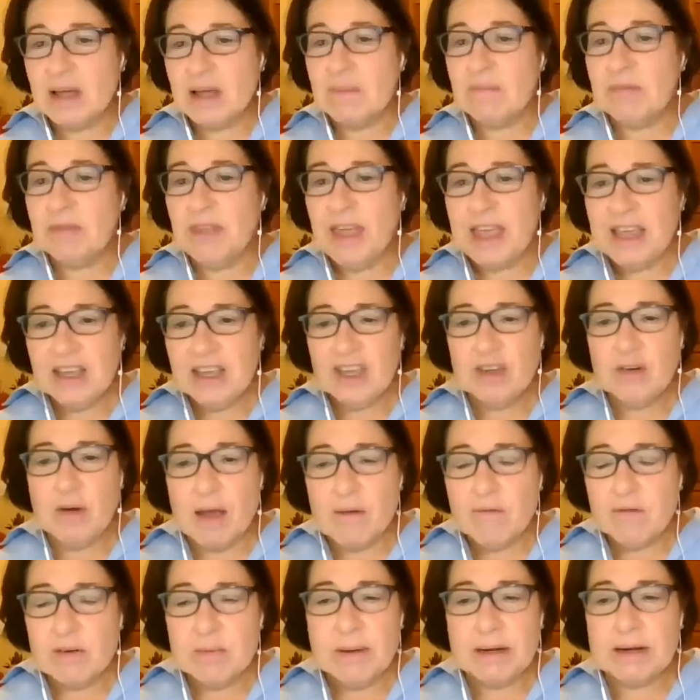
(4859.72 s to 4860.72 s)
um, thank you
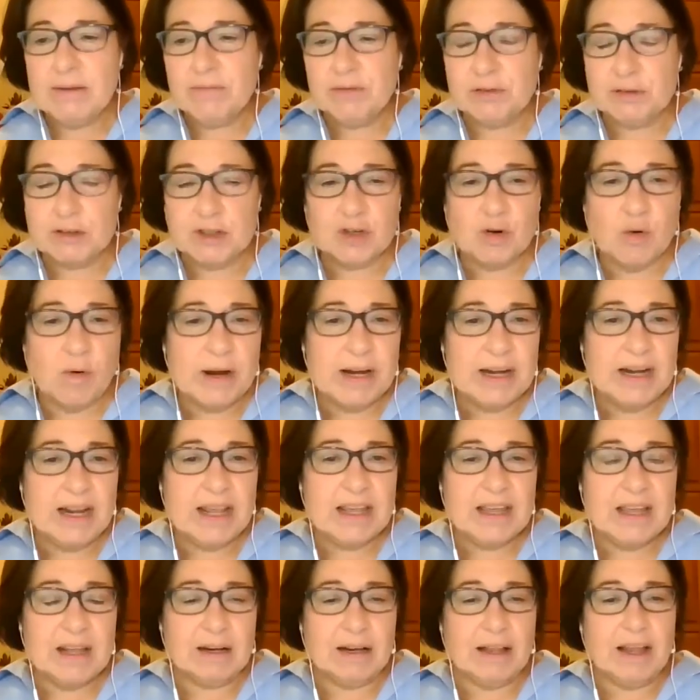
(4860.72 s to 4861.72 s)
everybody for
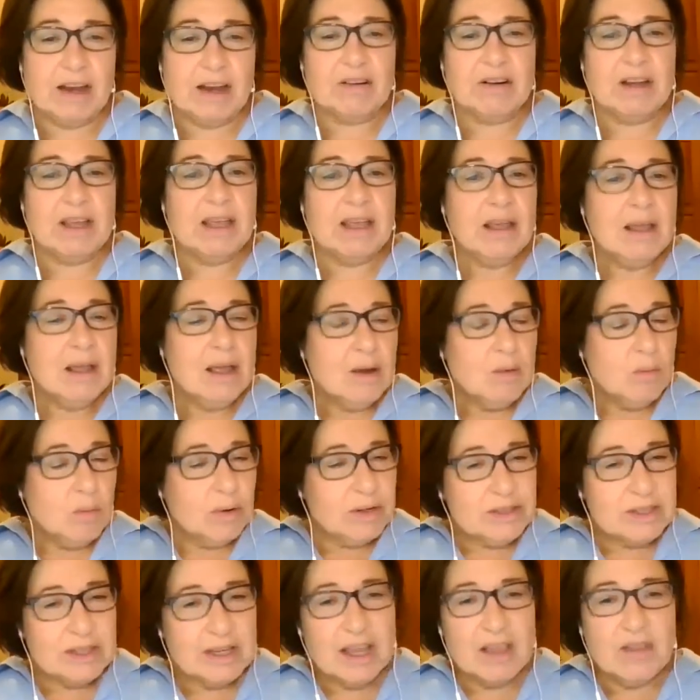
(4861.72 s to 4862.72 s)
joining. And Larry,
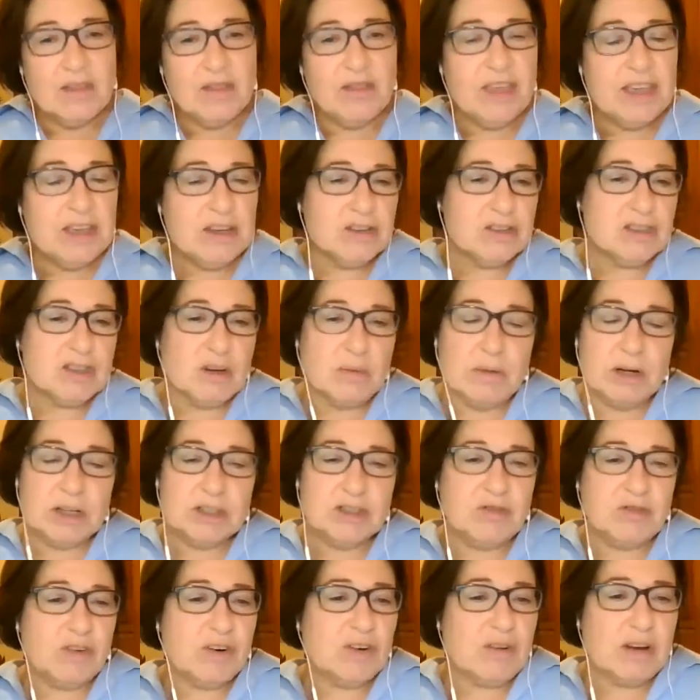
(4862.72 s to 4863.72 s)
once again, thank you so
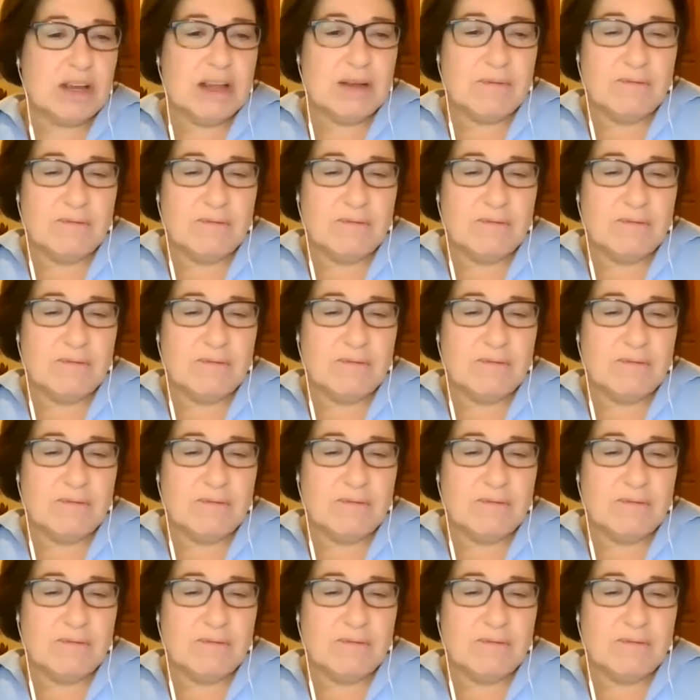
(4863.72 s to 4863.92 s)
much. Very